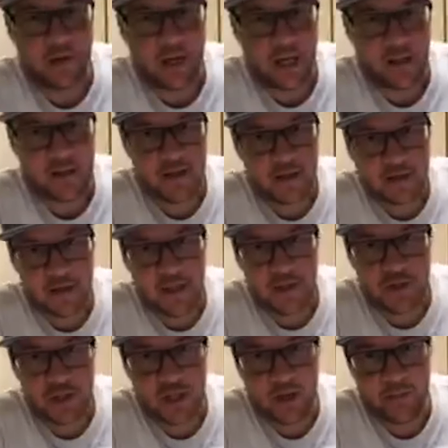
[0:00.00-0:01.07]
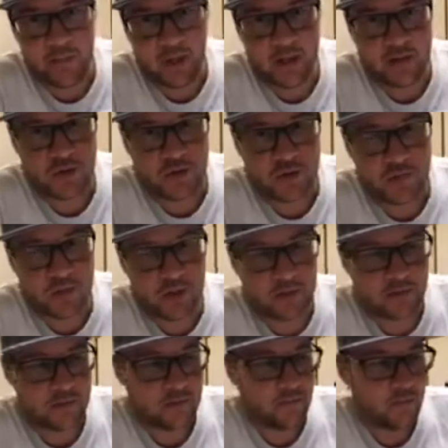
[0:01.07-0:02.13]
at this AGM, but it just
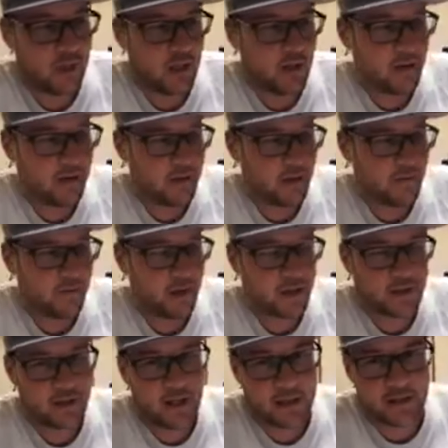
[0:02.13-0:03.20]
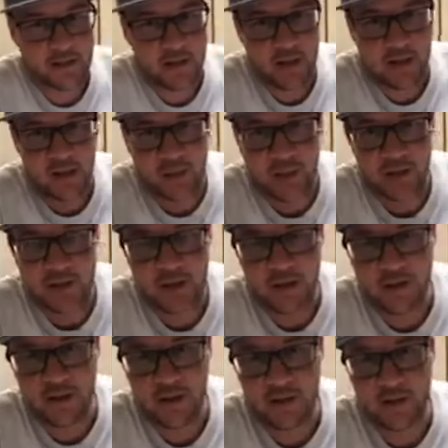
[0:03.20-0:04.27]
won't really affect next year because I
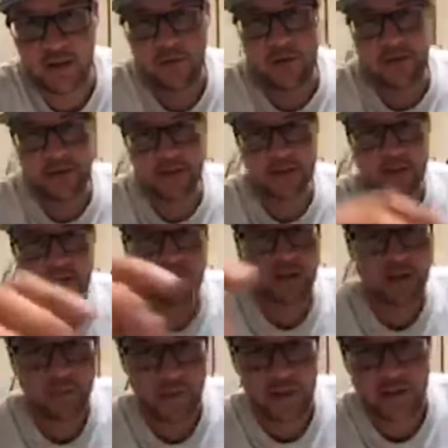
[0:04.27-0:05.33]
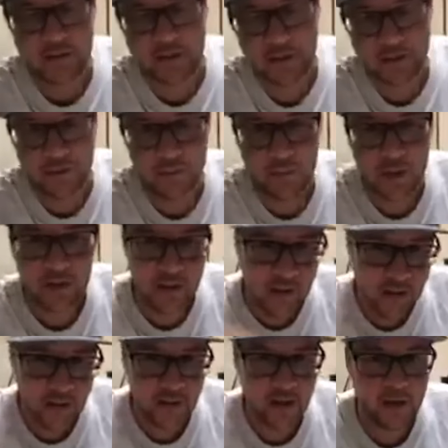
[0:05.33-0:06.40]
think the races are already picked, but the
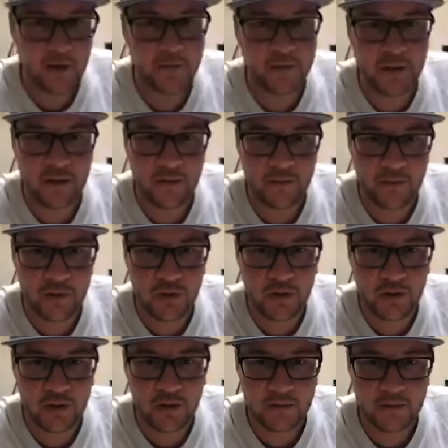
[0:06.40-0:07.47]
year after, for sure.